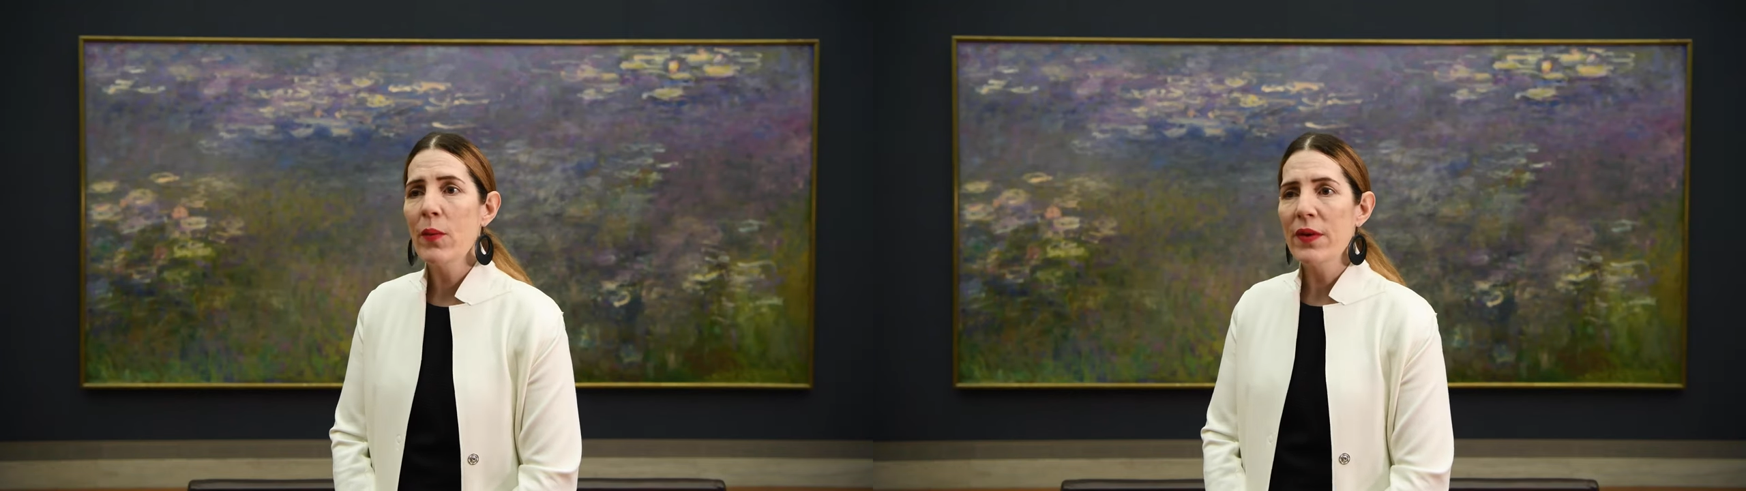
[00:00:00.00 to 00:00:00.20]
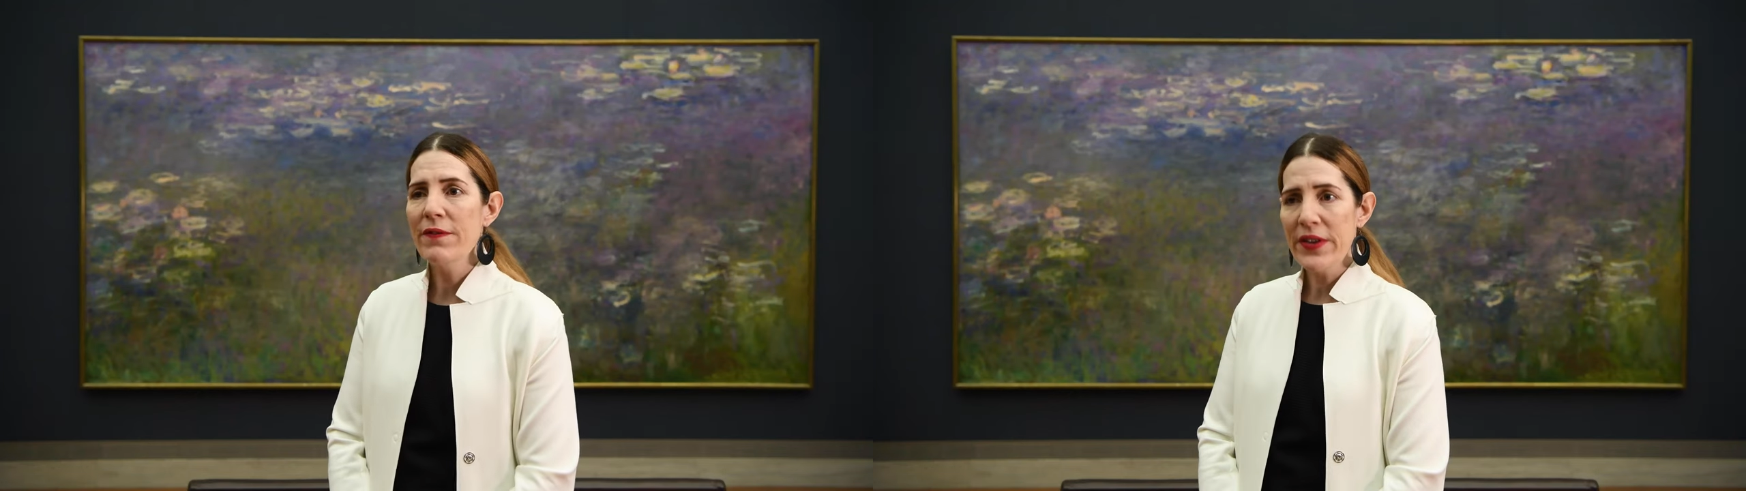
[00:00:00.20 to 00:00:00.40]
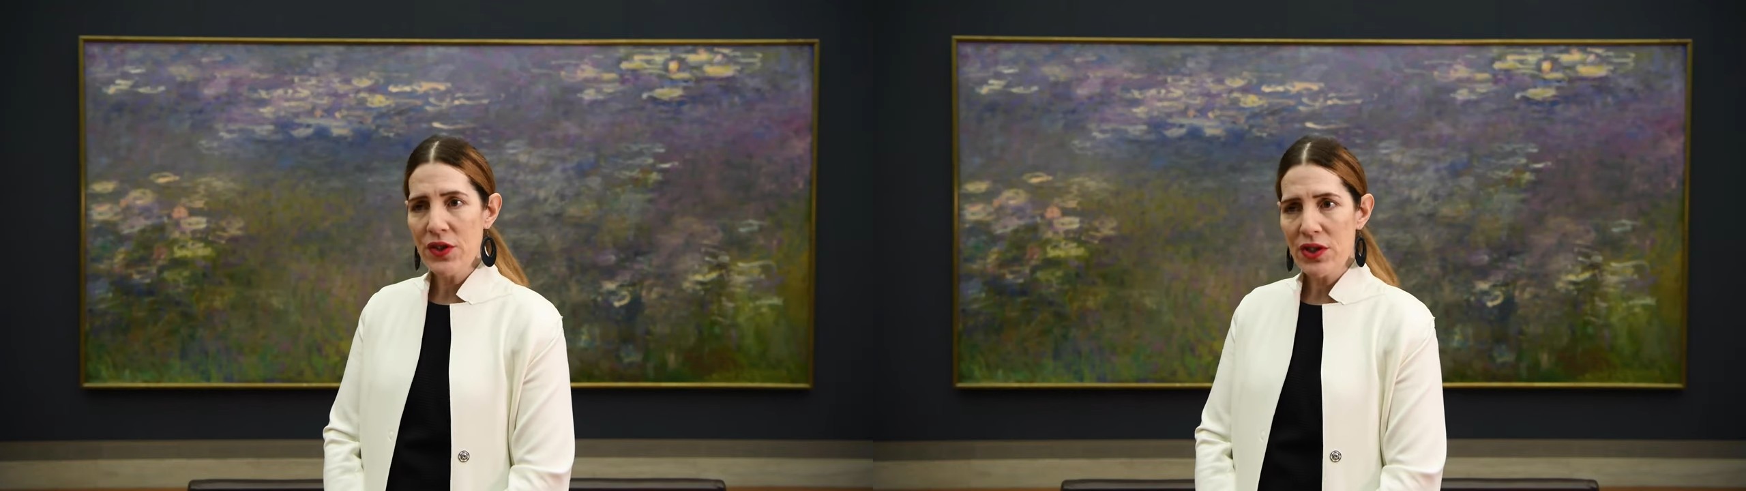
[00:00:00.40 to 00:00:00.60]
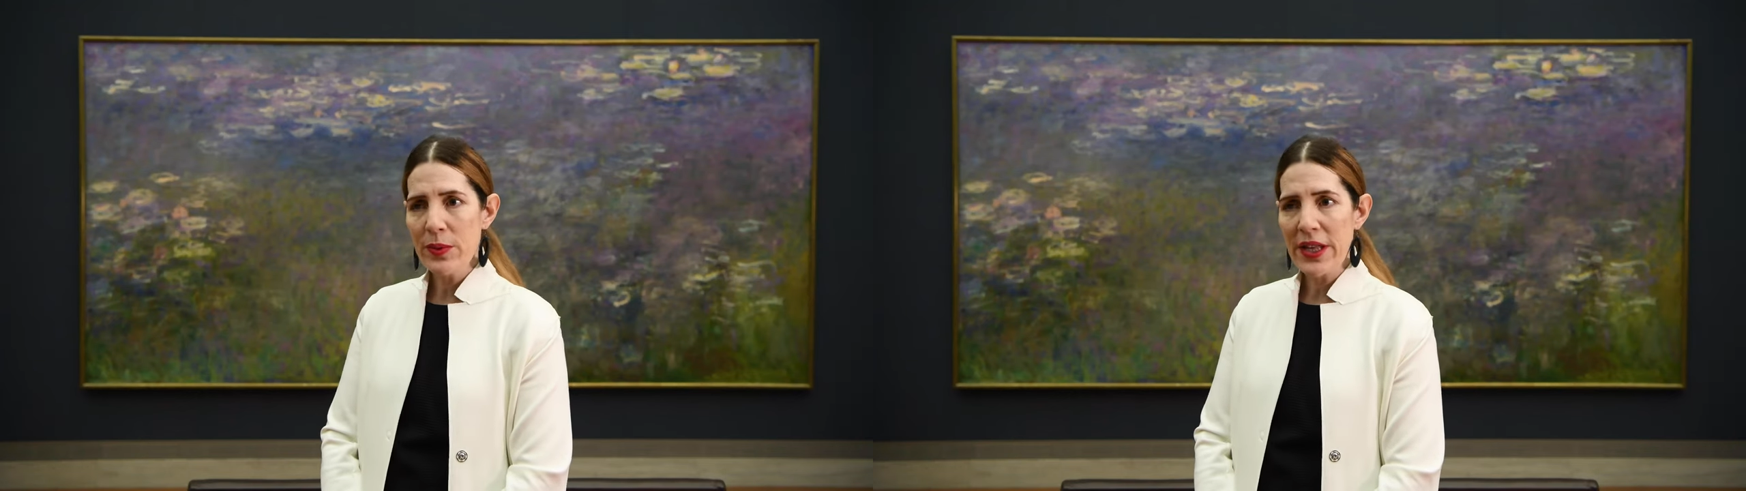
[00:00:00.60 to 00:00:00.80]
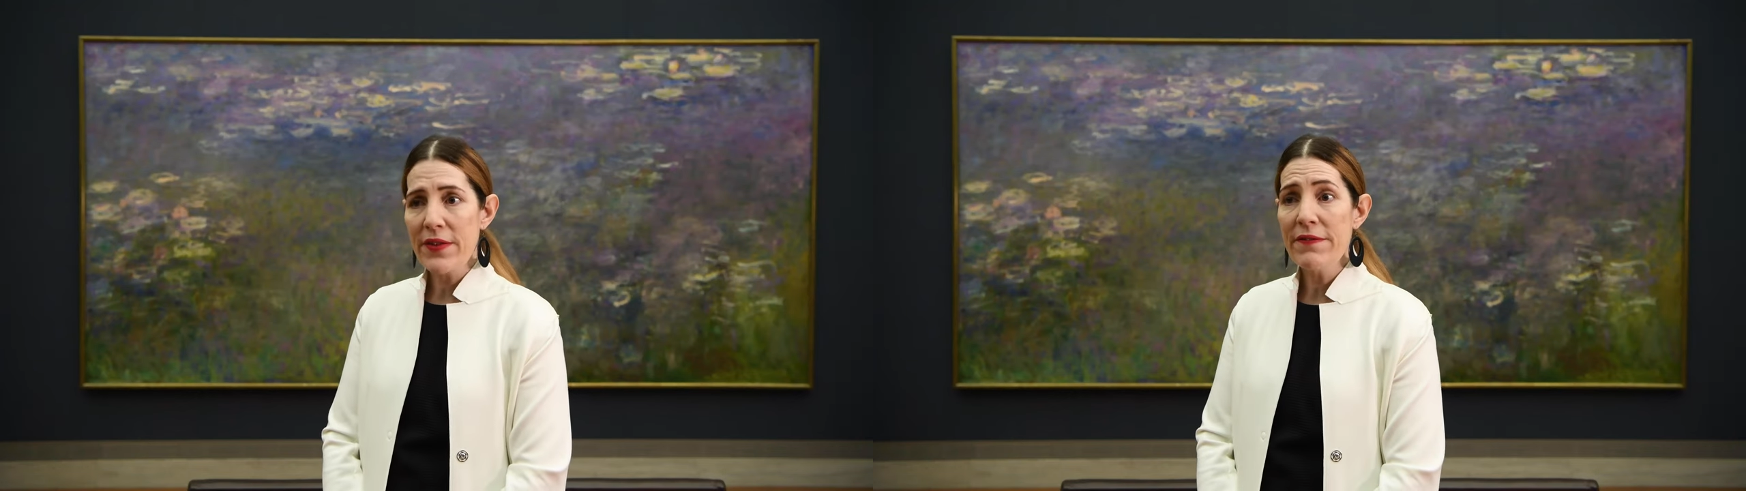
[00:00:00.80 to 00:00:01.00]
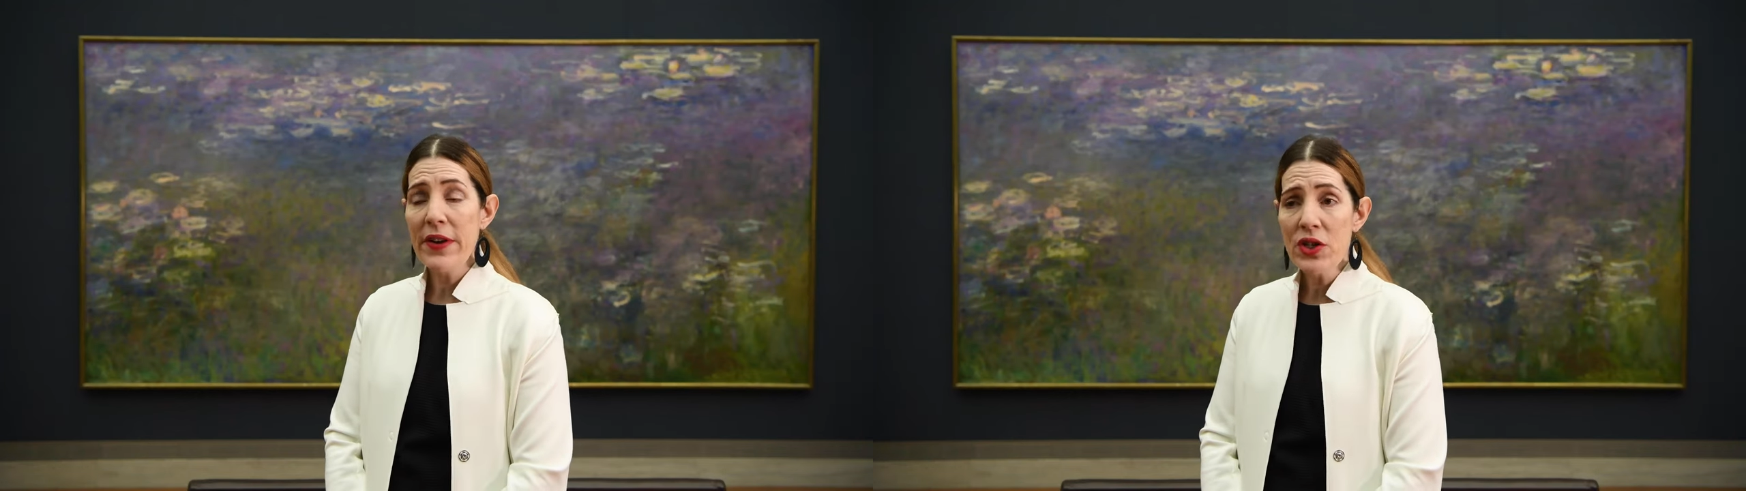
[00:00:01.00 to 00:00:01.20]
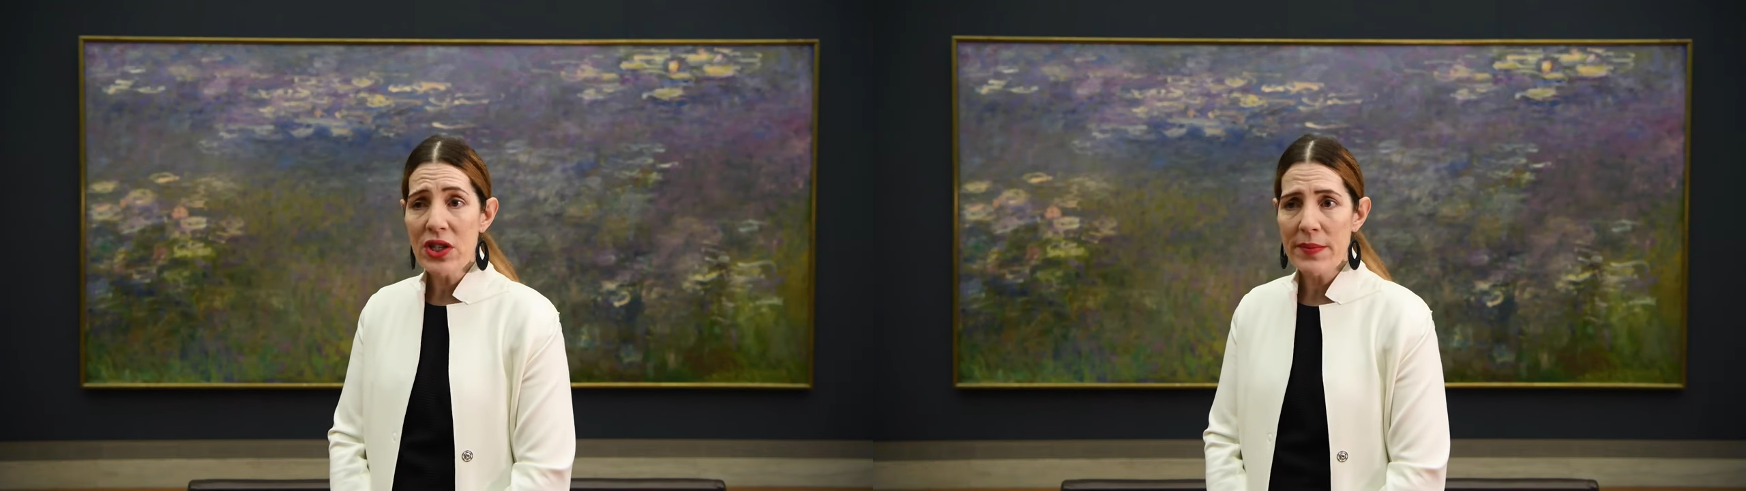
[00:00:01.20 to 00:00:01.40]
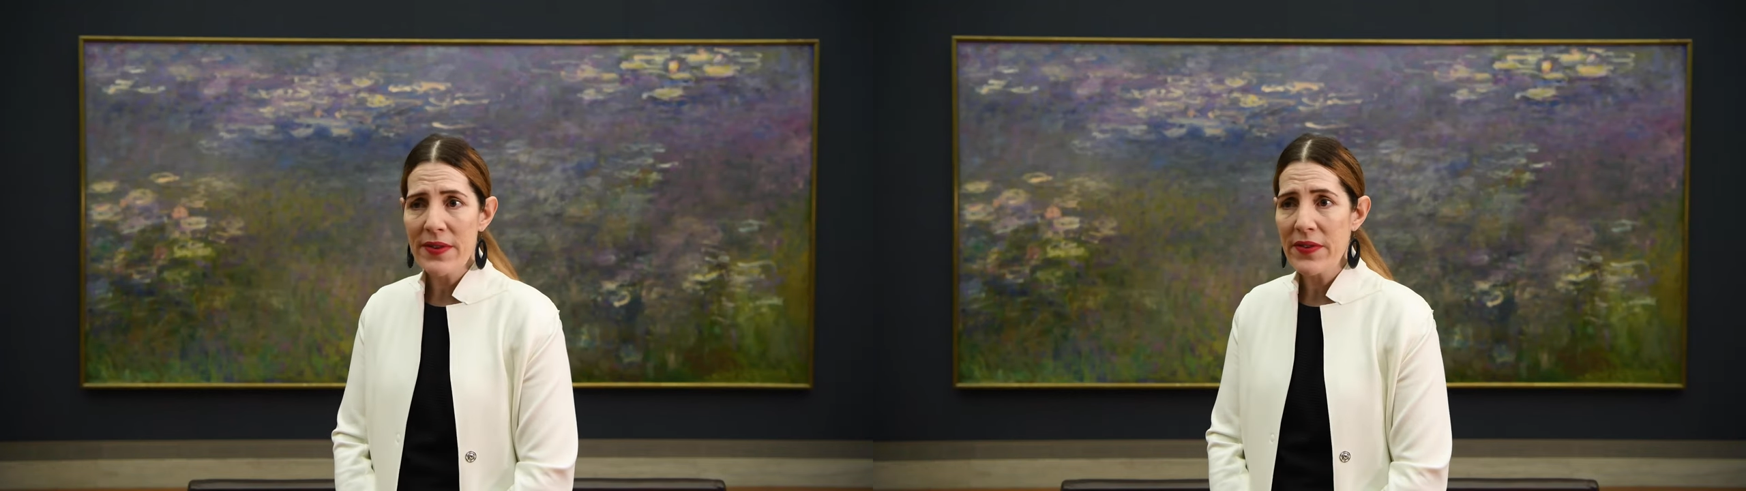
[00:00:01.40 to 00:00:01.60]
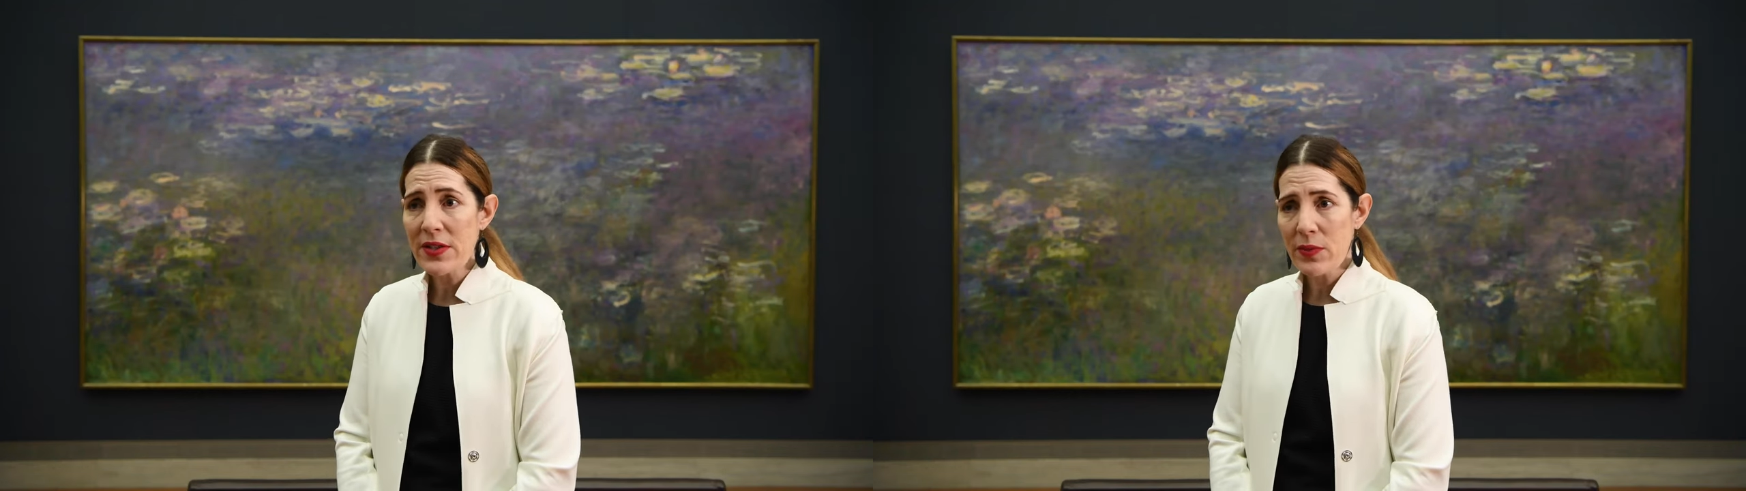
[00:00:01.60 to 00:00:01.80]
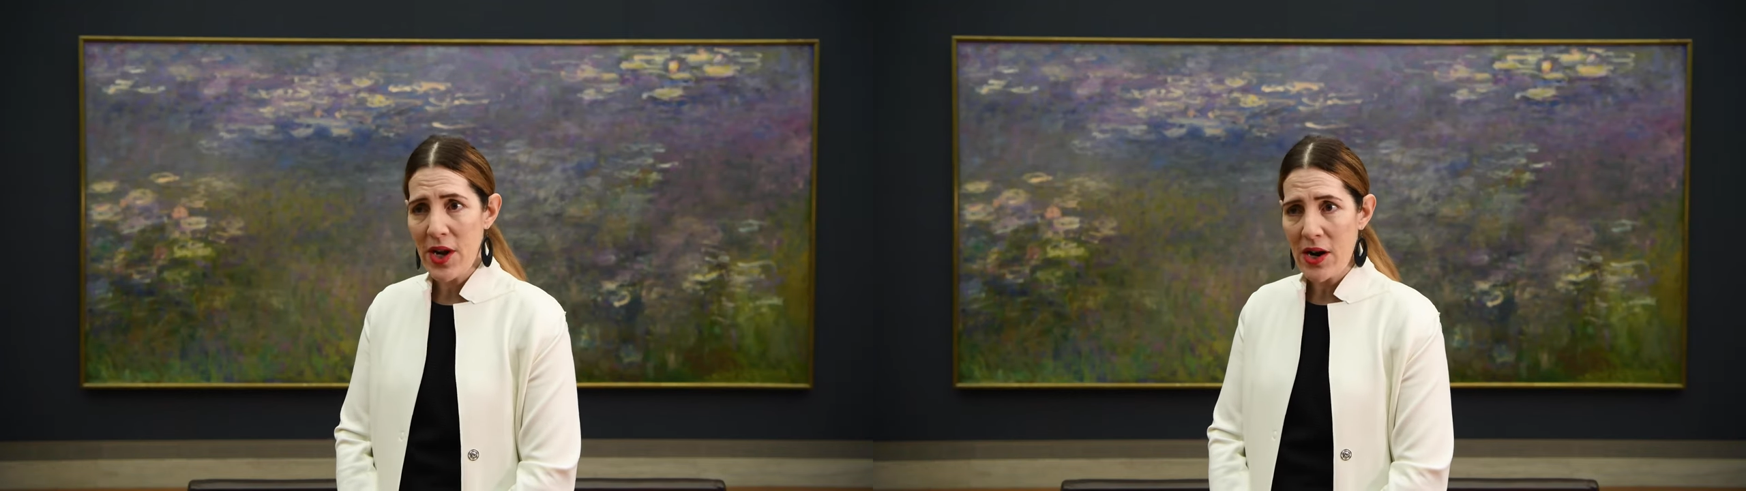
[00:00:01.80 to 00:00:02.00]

will feature really the friendships of these three